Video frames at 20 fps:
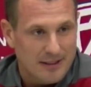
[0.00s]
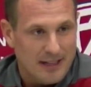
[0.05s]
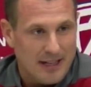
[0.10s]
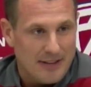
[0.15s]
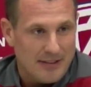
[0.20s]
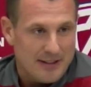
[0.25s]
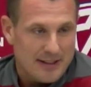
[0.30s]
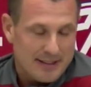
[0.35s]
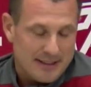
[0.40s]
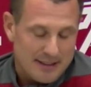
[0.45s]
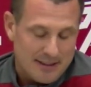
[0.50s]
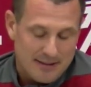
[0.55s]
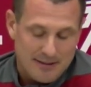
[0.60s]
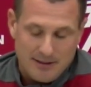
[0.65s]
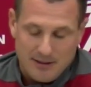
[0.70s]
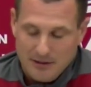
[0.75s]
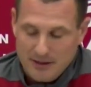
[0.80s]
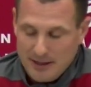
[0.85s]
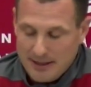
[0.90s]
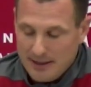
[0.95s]
And I think,
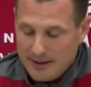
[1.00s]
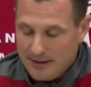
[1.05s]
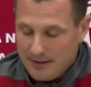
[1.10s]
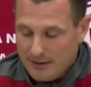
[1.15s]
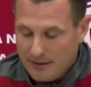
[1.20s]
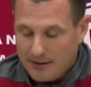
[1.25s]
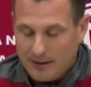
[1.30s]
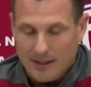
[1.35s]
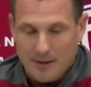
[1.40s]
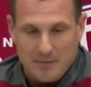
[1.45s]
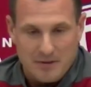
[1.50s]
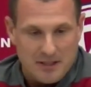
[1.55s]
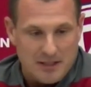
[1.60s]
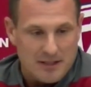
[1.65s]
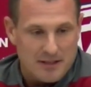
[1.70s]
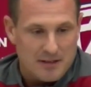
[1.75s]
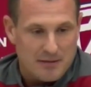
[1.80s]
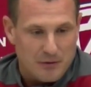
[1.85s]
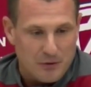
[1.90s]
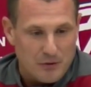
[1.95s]
you know, you get little
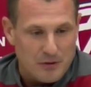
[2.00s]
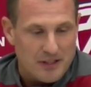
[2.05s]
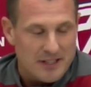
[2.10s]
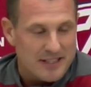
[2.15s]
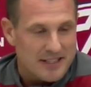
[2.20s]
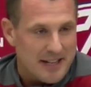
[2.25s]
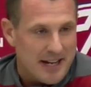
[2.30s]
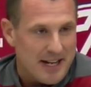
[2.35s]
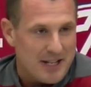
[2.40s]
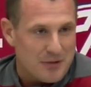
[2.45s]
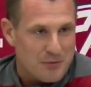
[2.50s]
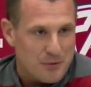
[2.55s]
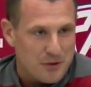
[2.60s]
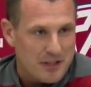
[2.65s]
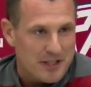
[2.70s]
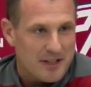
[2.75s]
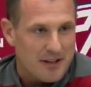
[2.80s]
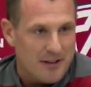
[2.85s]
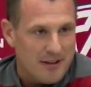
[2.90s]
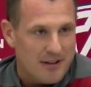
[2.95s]
glimpses of who these guys
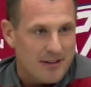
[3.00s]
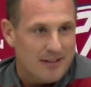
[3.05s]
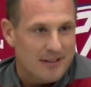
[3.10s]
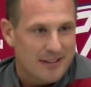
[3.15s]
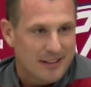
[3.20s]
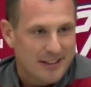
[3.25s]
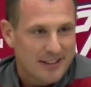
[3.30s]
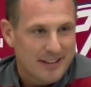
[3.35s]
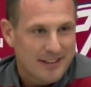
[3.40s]
really are.